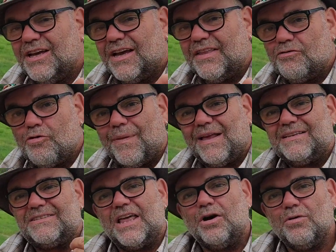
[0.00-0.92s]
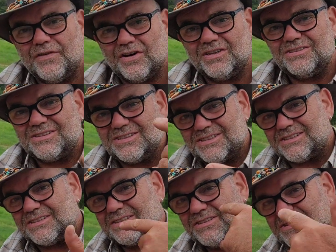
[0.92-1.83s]
and they'll replace the old vines. It's
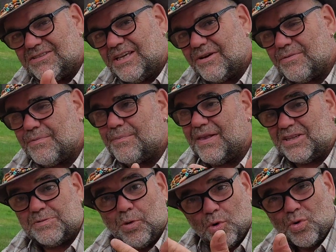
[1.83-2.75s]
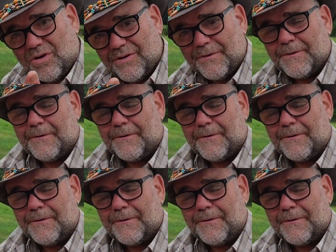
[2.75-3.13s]
just, you know, plus more.